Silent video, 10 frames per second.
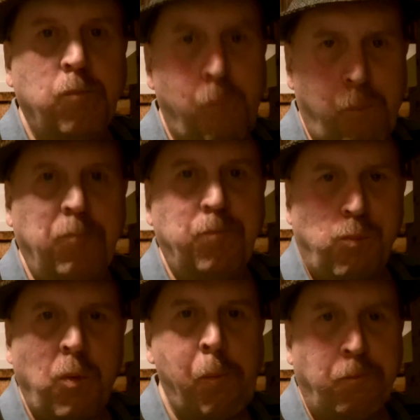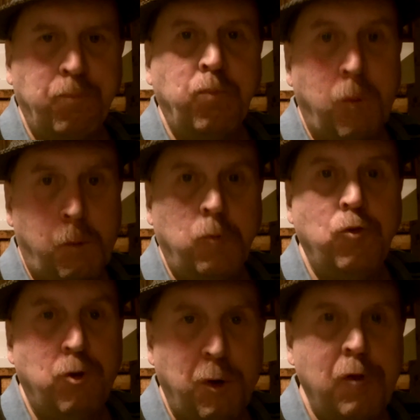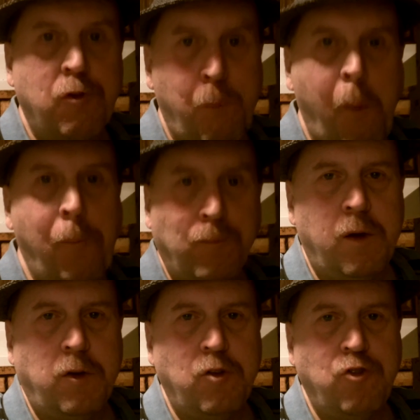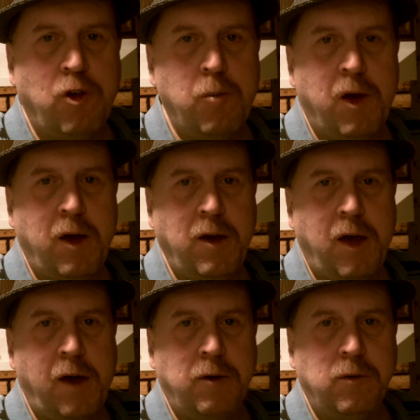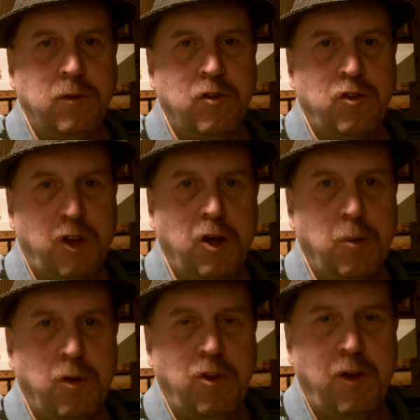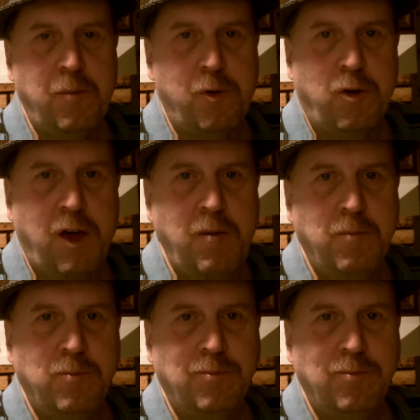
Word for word: Mmm, sure is. I'd like to share my uh, skillet with you, okay?